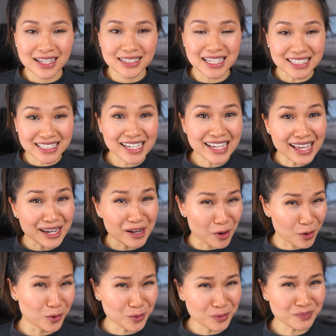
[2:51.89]
Testing it at
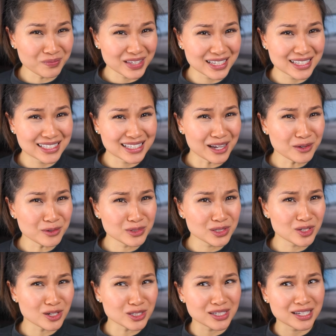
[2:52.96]
home, sound
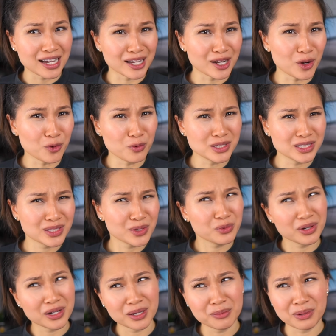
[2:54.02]
starts to cut out once there
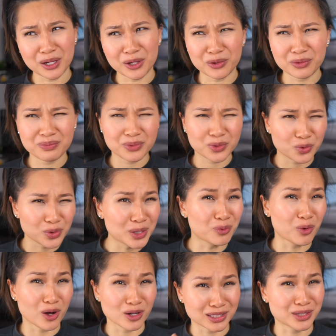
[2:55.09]
were about 3
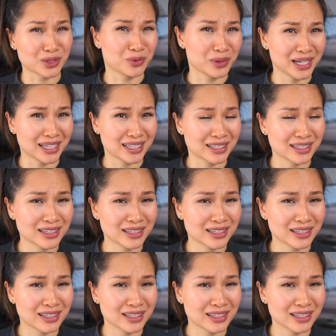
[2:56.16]
walls in the way.